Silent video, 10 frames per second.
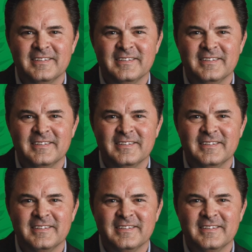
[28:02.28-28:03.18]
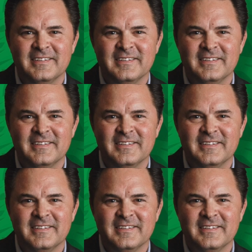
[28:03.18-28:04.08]

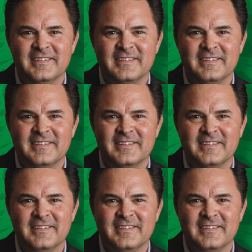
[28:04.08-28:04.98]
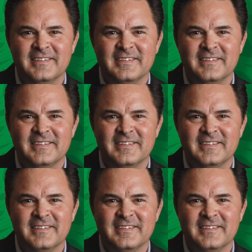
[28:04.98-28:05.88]

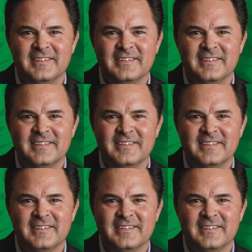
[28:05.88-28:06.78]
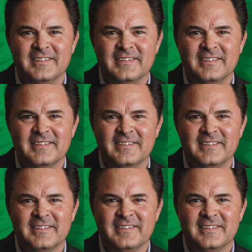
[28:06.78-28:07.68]

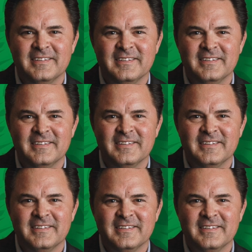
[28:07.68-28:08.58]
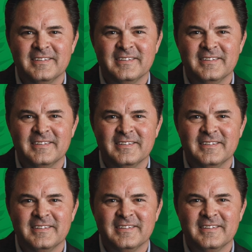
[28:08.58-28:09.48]

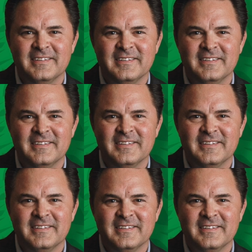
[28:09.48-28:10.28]
This is a still picture; no speech is visible.